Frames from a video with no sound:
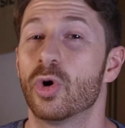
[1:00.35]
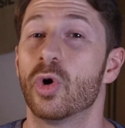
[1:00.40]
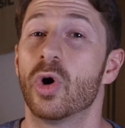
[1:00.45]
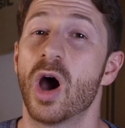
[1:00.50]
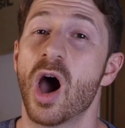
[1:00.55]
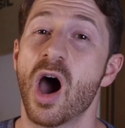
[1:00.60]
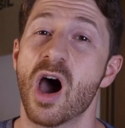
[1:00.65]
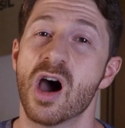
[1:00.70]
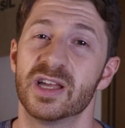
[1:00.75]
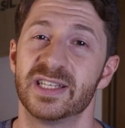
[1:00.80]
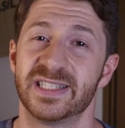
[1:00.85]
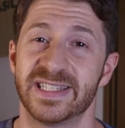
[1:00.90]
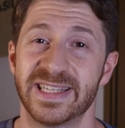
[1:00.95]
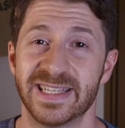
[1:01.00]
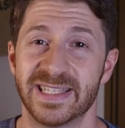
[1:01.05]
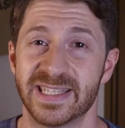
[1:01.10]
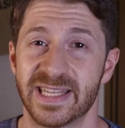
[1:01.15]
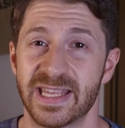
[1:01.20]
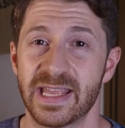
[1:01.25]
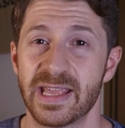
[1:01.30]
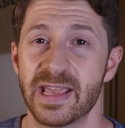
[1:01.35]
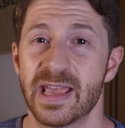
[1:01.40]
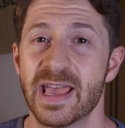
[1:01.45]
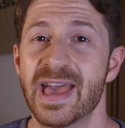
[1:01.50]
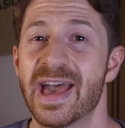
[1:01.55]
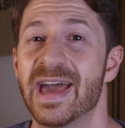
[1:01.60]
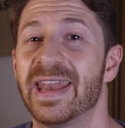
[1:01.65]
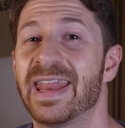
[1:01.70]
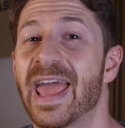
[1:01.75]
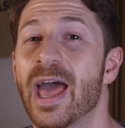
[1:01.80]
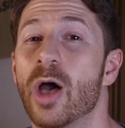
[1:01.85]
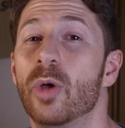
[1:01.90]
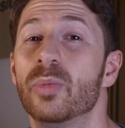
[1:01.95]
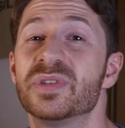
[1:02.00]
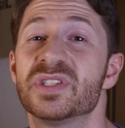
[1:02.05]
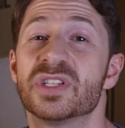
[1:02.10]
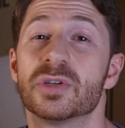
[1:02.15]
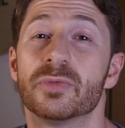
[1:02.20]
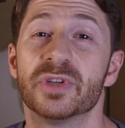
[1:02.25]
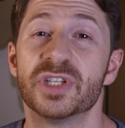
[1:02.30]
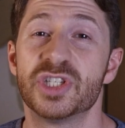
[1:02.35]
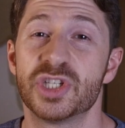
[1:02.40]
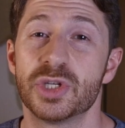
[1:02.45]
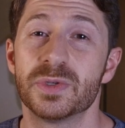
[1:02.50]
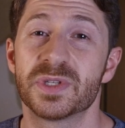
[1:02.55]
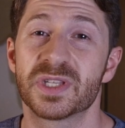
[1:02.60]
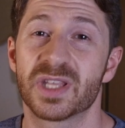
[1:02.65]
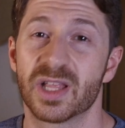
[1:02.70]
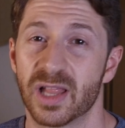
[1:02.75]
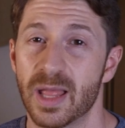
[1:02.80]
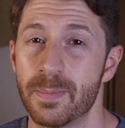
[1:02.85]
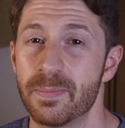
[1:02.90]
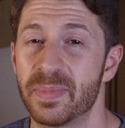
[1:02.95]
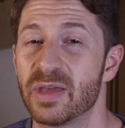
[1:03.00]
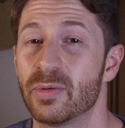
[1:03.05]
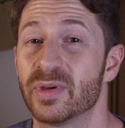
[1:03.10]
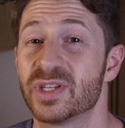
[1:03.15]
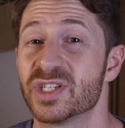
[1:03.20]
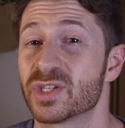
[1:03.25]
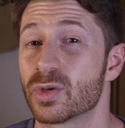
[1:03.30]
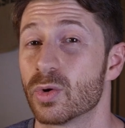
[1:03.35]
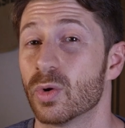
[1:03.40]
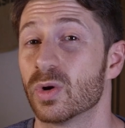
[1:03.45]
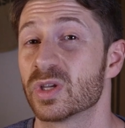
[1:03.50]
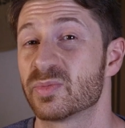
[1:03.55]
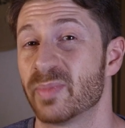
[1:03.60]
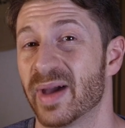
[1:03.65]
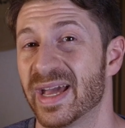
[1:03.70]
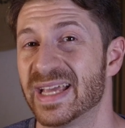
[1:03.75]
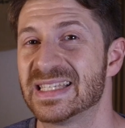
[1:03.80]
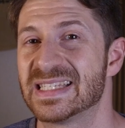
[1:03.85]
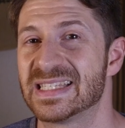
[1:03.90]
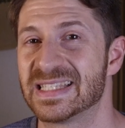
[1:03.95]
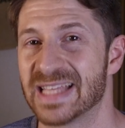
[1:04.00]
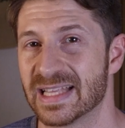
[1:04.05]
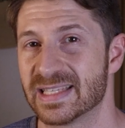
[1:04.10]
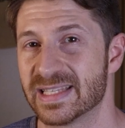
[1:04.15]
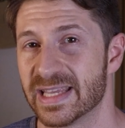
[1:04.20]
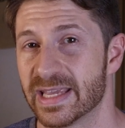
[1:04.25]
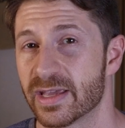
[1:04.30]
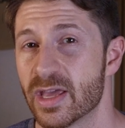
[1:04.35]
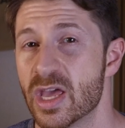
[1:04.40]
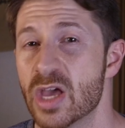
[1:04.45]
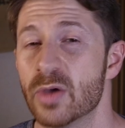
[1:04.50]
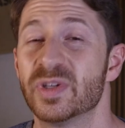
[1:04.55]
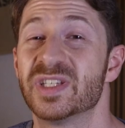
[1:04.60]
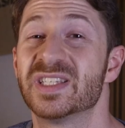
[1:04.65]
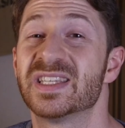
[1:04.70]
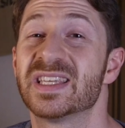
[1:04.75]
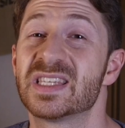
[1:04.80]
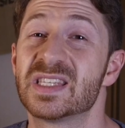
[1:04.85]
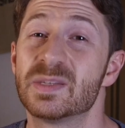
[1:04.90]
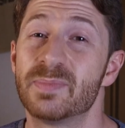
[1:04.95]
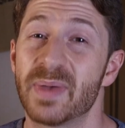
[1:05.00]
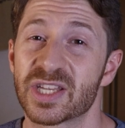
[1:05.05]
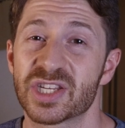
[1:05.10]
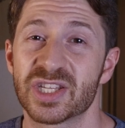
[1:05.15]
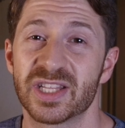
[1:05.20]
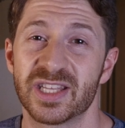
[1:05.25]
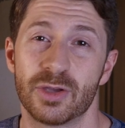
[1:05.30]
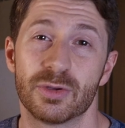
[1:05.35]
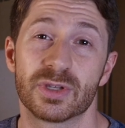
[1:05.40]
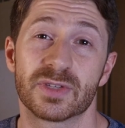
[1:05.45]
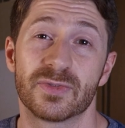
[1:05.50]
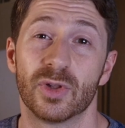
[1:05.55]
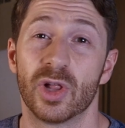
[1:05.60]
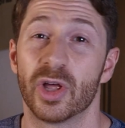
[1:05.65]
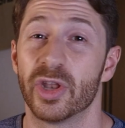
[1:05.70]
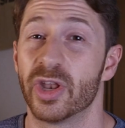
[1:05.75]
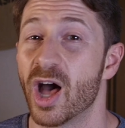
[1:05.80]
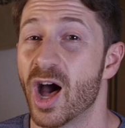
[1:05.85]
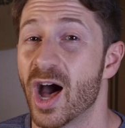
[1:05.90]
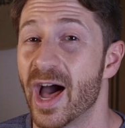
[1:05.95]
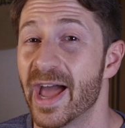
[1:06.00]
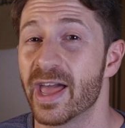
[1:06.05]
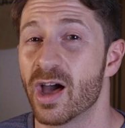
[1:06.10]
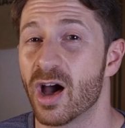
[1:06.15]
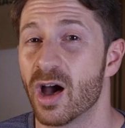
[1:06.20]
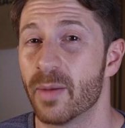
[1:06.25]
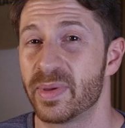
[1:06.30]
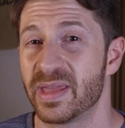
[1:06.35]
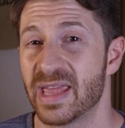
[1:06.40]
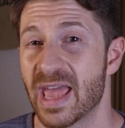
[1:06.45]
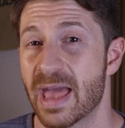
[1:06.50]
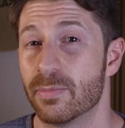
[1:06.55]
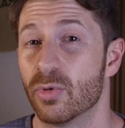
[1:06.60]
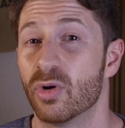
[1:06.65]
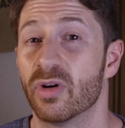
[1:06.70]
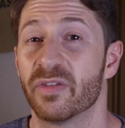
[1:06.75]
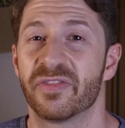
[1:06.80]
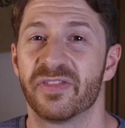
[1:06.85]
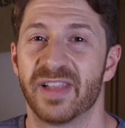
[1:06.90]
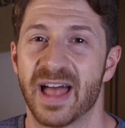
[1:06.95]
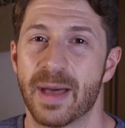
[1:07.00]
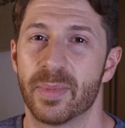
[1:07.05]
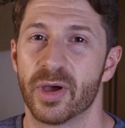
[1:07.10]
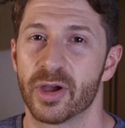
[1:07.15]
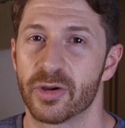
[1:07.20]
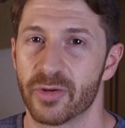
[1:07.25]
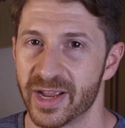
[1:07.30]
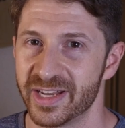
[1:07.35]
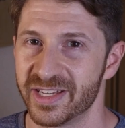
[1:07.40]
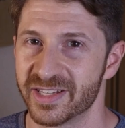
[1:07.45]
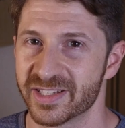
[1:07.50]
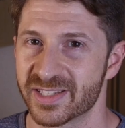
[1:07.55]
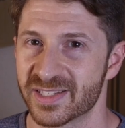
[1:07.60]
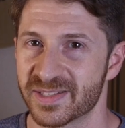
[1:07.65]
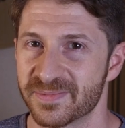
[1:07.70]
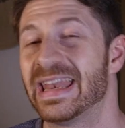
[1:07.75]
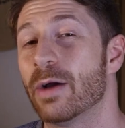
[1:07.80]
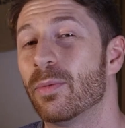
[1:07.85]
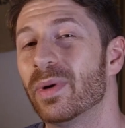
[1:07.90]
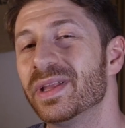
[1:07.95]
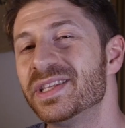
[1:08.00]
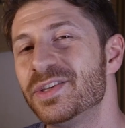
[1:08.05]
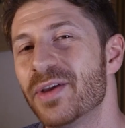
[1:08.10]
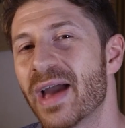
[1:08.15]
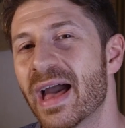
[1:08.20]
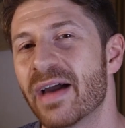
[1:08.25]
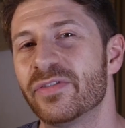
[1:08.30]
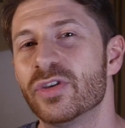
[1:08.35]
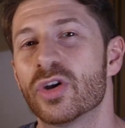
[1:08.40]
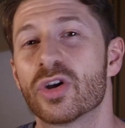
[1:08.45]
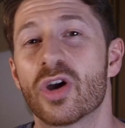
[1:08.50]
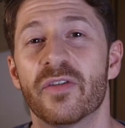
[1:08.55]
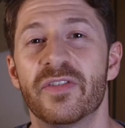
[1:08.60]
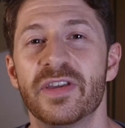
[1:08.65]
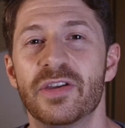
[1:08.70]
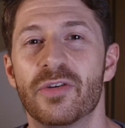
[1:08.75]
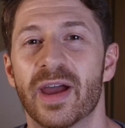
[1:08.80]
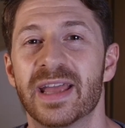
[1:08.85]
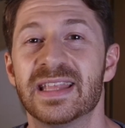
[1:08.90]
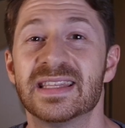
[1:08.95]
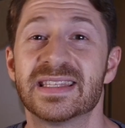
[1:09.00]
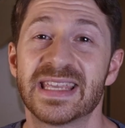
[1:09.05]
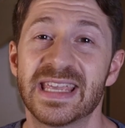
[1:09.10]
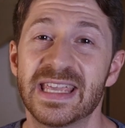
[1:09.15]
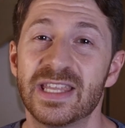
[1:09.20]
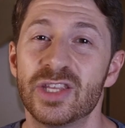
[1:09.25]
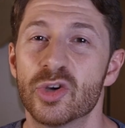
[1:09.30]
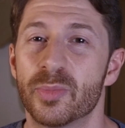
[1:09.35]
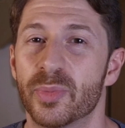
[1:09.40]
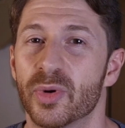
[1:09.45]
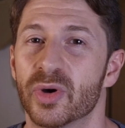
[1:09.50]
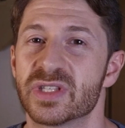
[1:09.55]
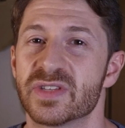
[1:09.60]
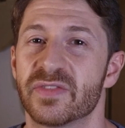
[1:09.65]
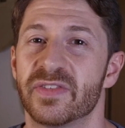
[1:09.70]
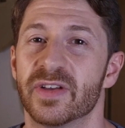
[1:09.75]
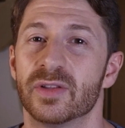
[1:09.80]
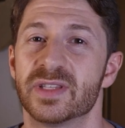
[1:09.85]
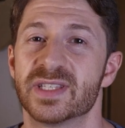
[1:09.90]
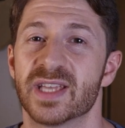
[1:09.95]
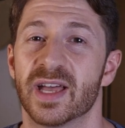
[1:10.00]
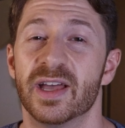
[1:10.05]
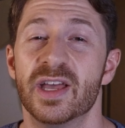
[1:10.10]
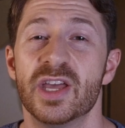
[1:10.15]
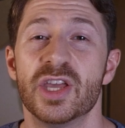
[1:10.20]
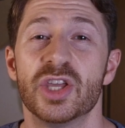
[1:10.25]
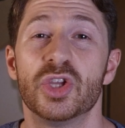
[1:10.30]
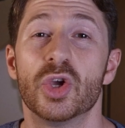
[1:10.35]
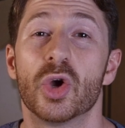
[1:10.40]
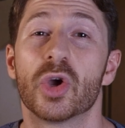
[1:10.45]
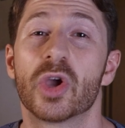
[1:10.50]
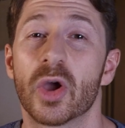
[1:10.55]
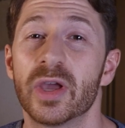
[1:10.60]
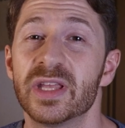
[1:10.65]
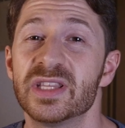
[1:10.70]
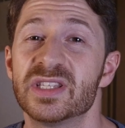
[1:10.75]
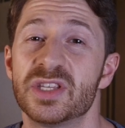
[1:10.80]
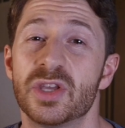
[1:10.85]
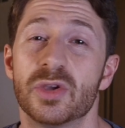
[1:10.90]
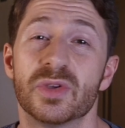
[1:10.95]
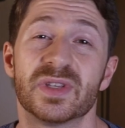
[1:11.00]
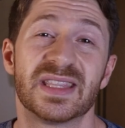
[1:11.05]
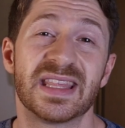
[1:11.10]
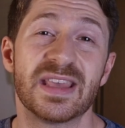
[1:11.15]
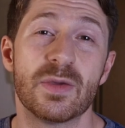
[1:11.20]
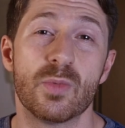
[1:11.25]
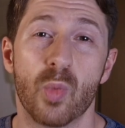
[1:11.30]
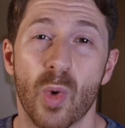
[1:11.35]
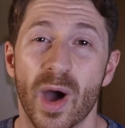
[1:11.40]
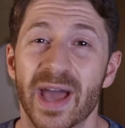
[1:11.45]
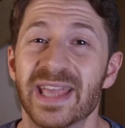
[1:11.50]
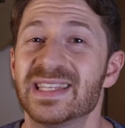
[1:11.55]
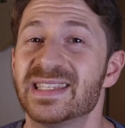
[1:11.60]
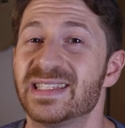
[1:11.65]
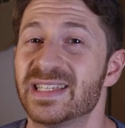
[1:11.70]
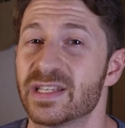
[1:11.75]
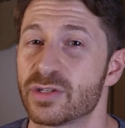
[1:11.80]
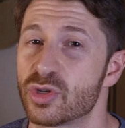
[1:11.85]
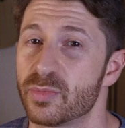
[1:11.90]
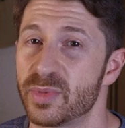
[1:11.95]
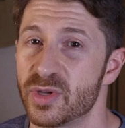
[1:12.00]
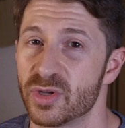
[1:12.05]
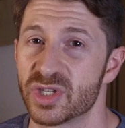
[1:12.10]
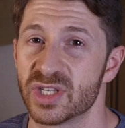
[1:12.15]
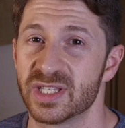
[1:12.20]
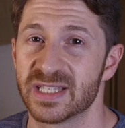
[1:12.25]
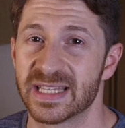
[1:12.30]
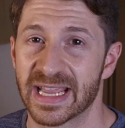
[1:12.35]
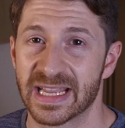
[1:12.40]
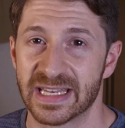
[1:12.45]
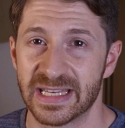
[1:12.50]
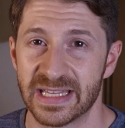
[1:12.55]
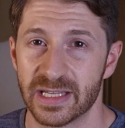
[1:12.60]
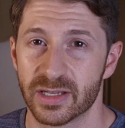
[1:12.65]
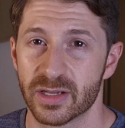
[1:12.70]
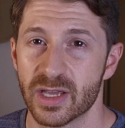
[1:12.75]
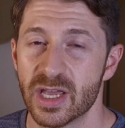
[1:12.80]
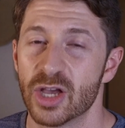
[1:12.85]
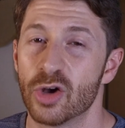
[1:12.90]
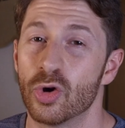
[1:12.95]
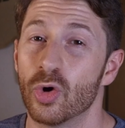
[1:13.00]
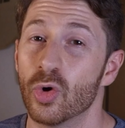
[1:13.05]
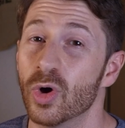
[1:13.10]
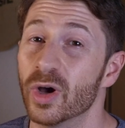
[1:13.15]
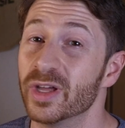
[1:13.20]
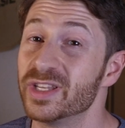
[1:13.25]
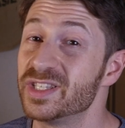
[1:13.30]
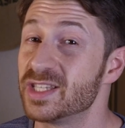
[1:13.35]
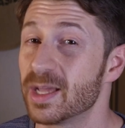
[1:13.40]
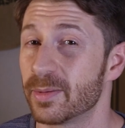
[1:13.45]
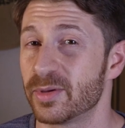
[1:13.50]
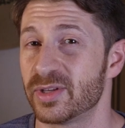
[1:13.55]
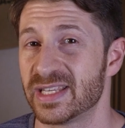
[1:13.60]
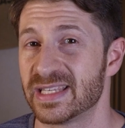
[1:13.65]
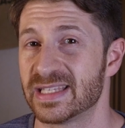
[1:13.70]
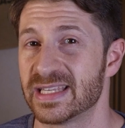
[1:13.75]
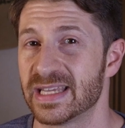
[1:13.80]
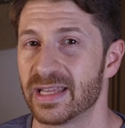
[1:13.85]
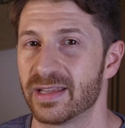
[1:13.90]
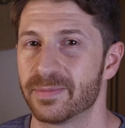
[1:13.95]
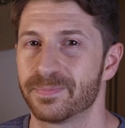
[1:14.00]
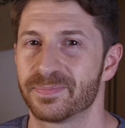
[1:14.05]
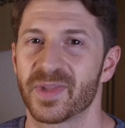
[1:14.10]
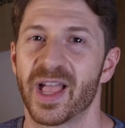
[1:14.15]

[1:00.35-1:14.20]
or RD dt, and it helps to reduce clumping which is caused by static, which is especially useful on high RPM or flat burr grinders. Now once you have your coffee grinds in your portafilter, you're going to use the Weiss distribution technique, or WDT.